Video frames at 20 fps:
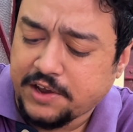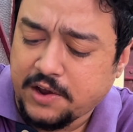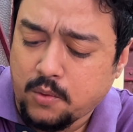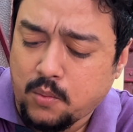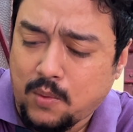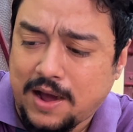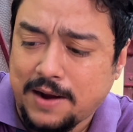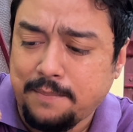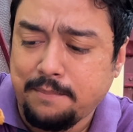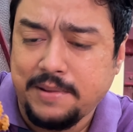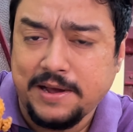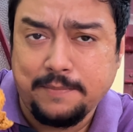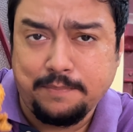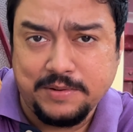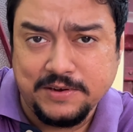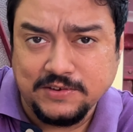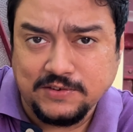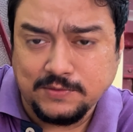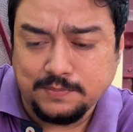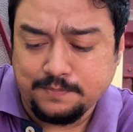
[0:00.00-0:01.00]
one big
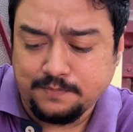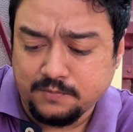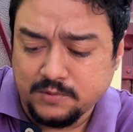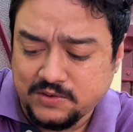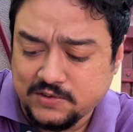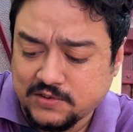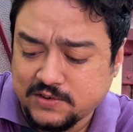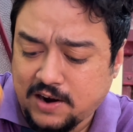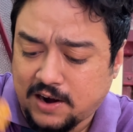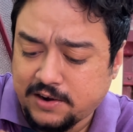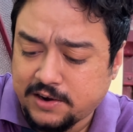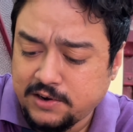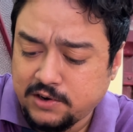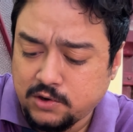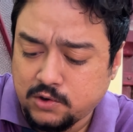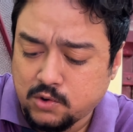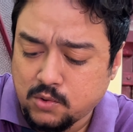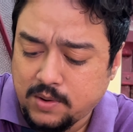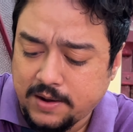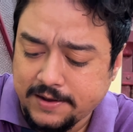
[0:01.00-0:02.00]
piece, which is cut into
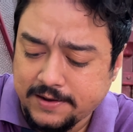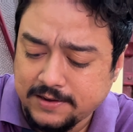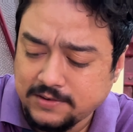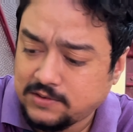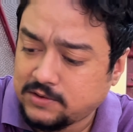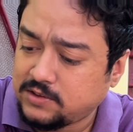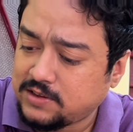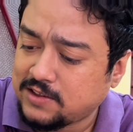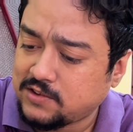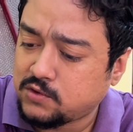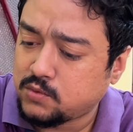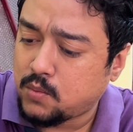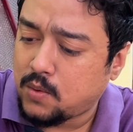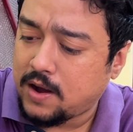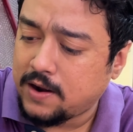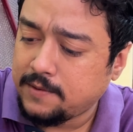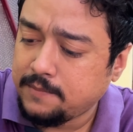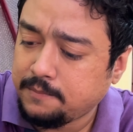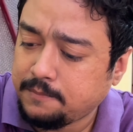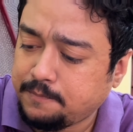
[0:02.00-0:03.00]
two, I guess. So that's
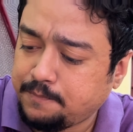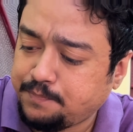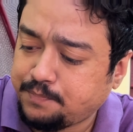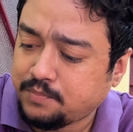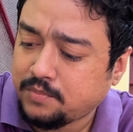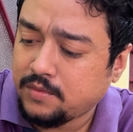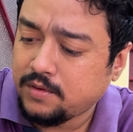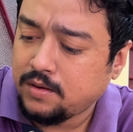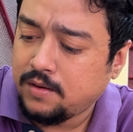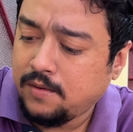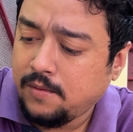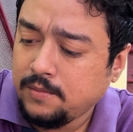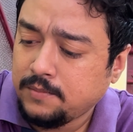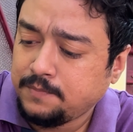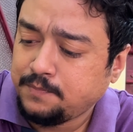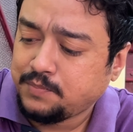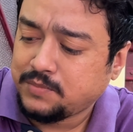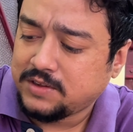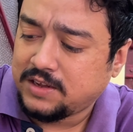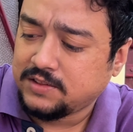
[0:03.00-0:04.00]
one,
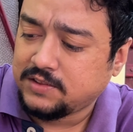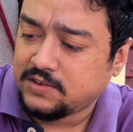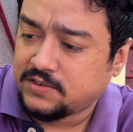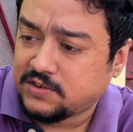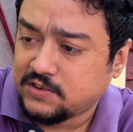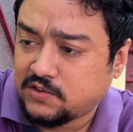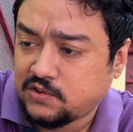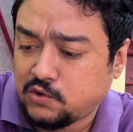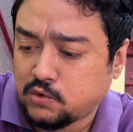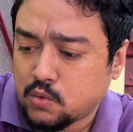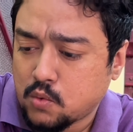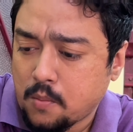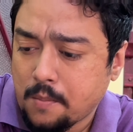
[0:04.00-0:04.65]
and this is two,